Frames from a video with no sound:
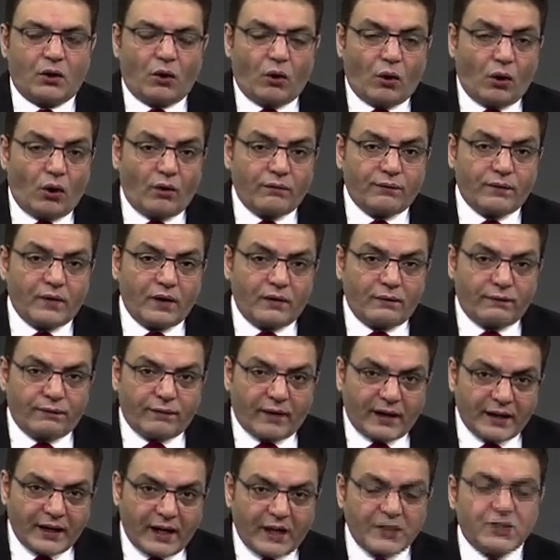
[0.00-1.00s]
of a
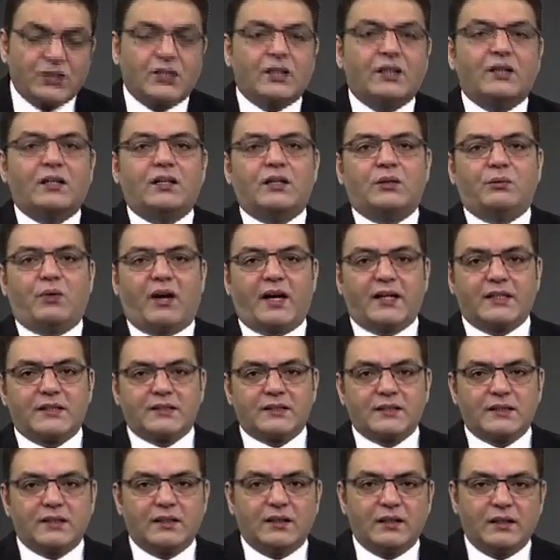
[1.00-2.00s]
financial
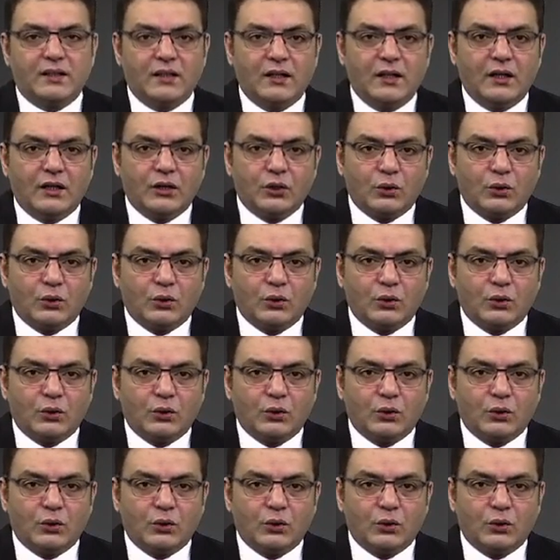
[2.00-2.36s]
advisor